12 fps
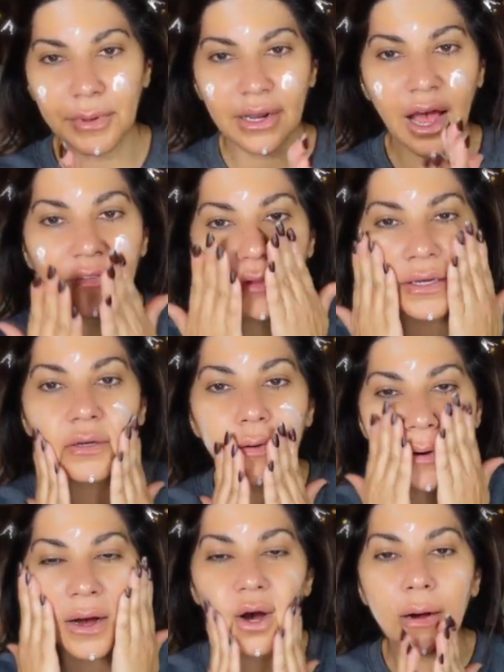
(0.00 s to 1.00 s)
Ben Affleck
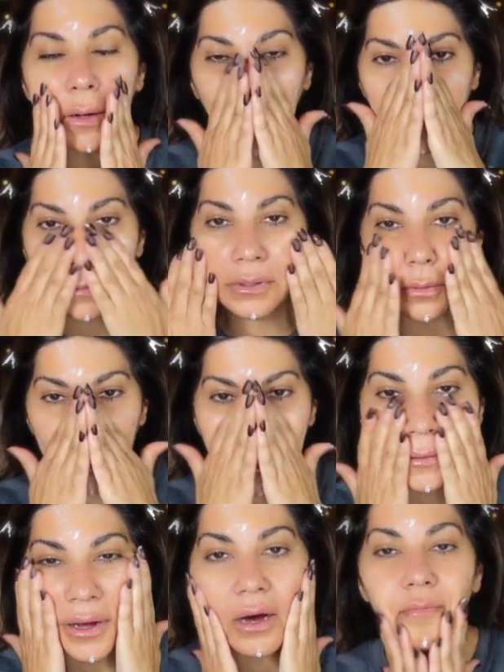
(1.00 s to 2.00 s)
went
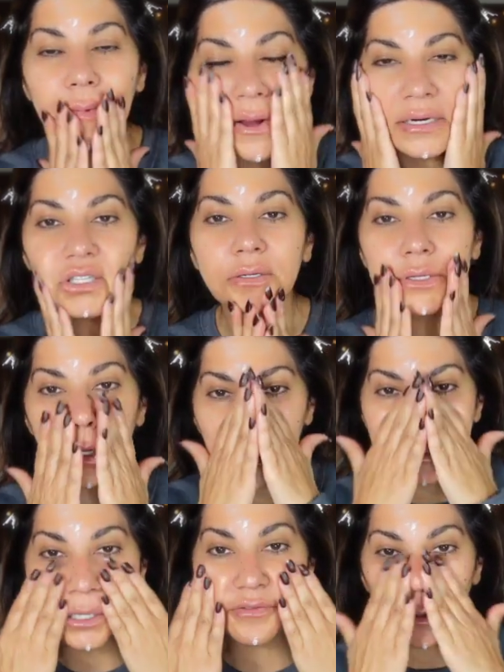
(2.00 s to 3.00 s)
and got married to
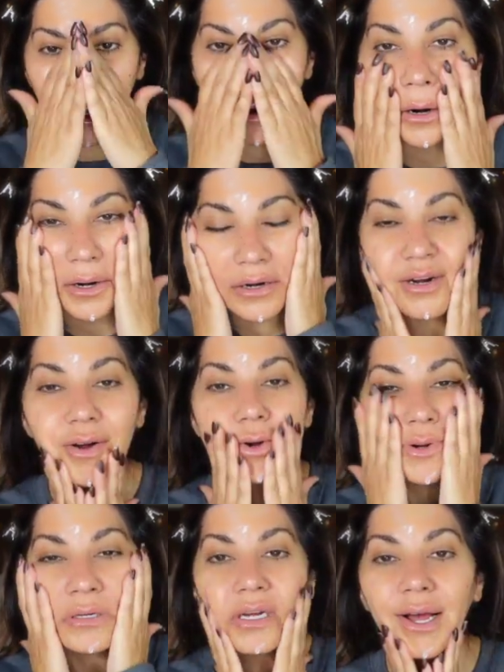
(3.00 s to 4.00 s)
Jennifer Garner,
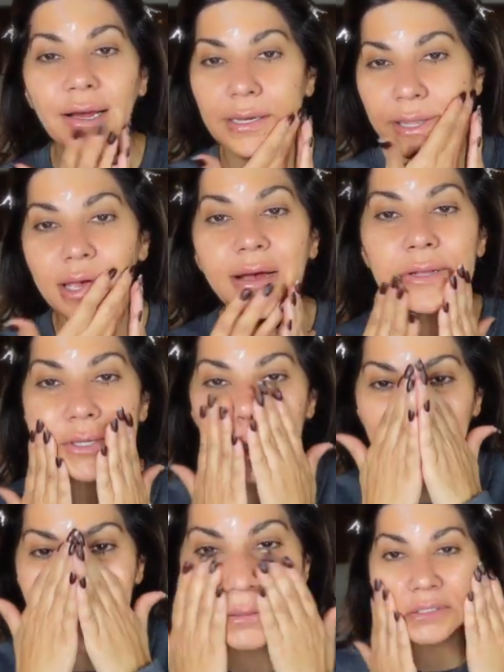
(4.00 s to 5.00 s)
and they had
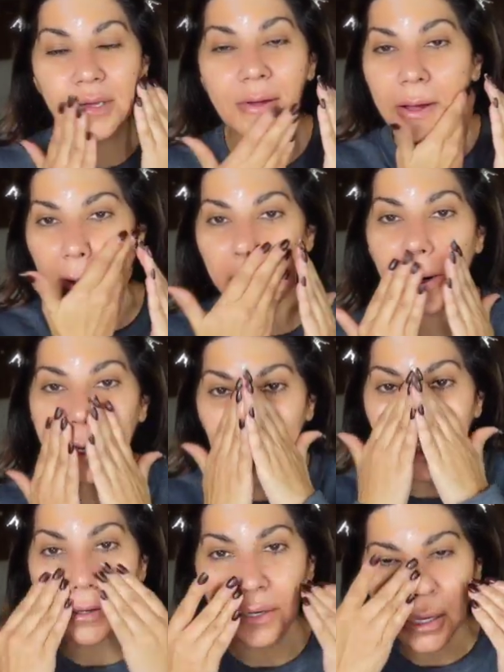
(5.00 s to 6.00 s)
kids.
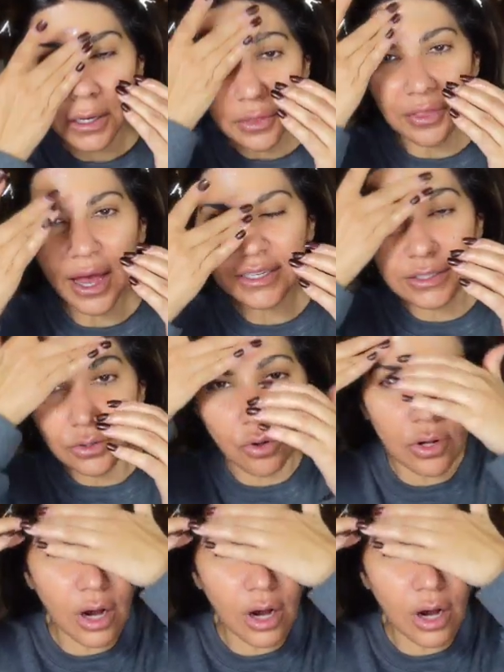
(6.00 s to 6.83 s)
And that soul